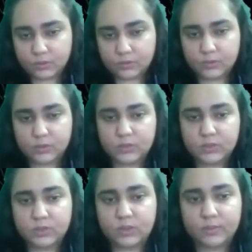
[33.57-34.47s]
So this
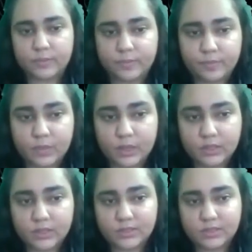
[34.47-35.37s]
is
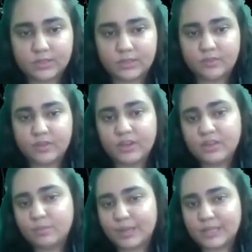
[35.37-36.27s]
a
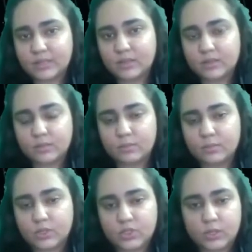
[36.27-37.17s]
very basic
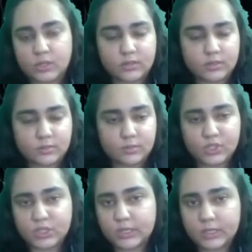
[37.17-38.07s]

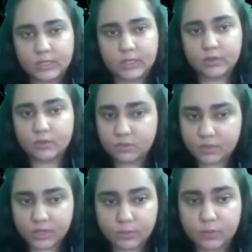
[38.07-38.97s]
machine learning neural
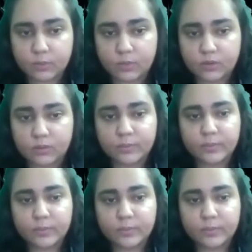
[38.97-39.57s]
network model.